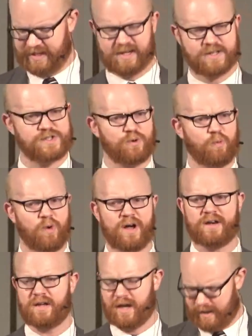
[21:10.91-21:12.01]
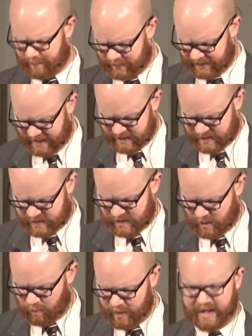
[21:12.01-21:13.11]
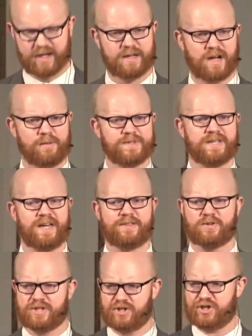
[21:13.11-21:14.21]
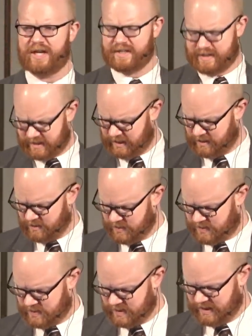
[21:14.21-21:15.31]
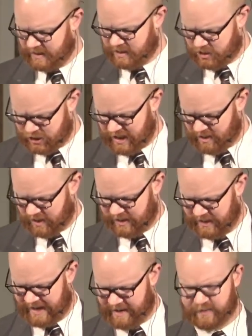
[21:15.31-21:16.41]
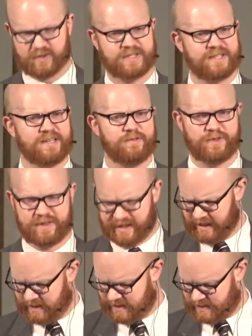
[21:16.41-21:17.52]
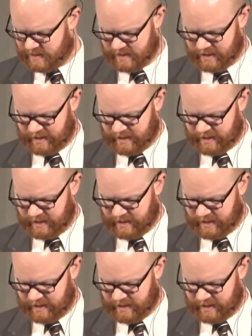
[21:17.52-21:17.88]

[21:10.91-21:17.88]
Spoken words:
It is the one place we can come together to shed tears, to share in laughter, to give thanks,